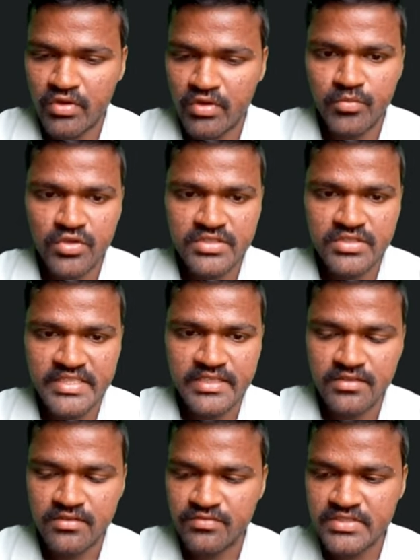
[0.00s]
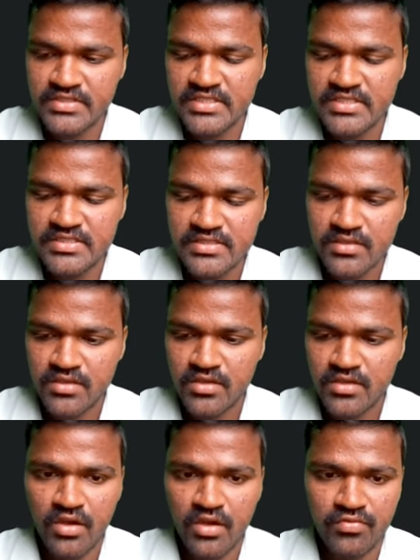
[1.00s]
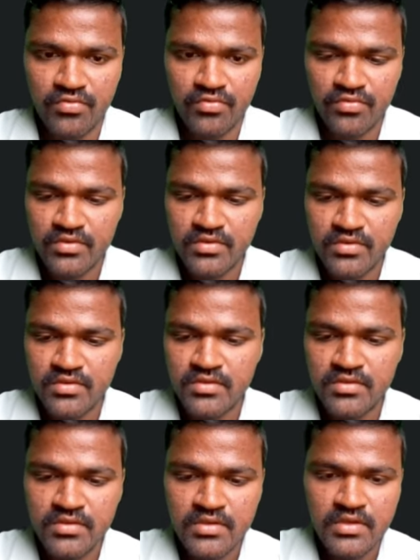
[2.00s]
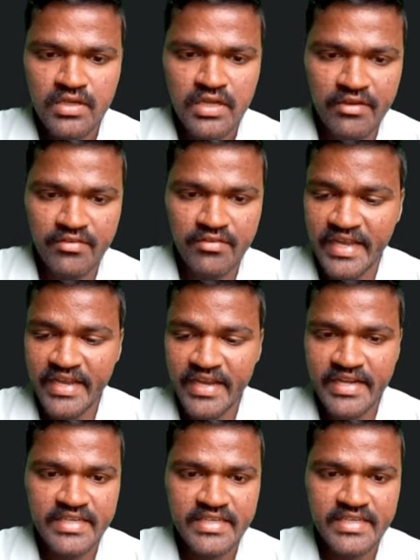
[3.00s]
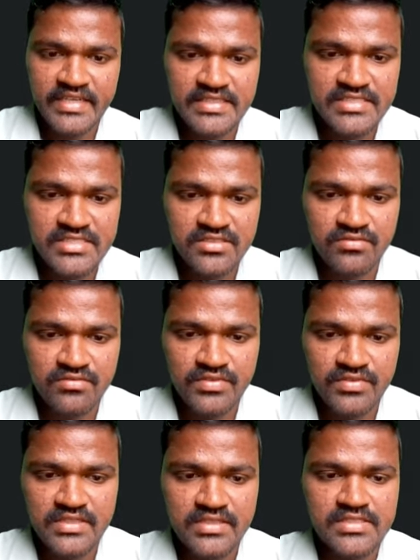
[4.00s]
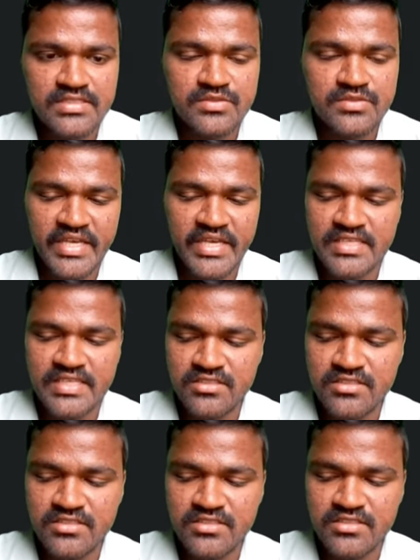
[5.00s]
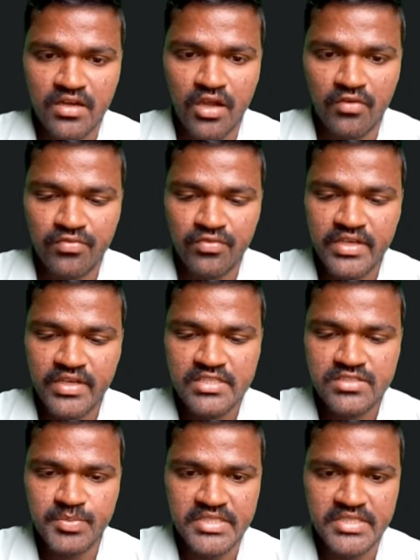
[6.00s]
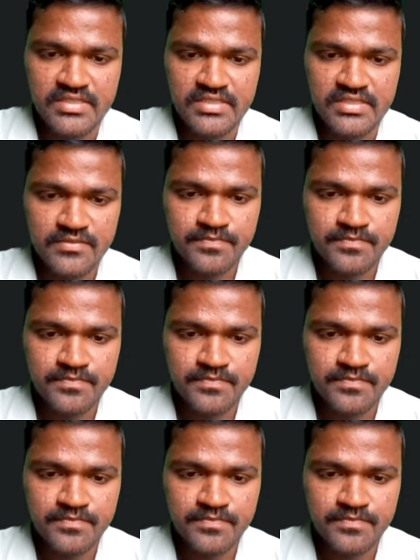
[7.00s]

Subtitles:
one more thing is of, I will concatenate this with spaces which are of inner spaces.